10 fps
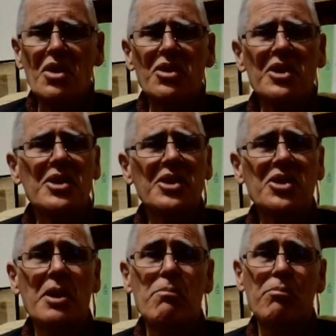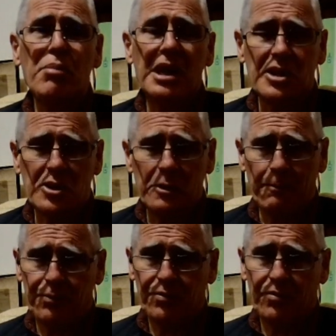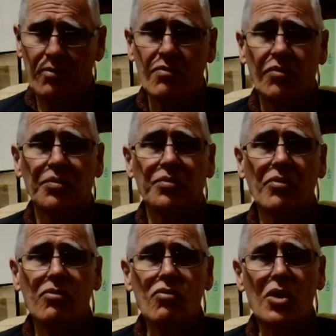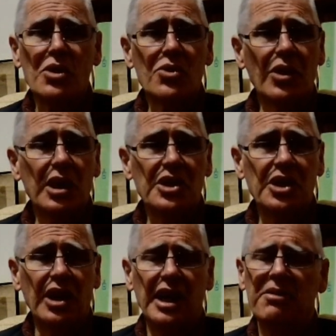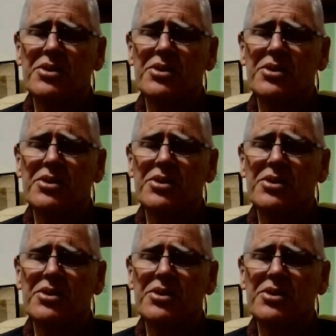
This is the best dry gin I have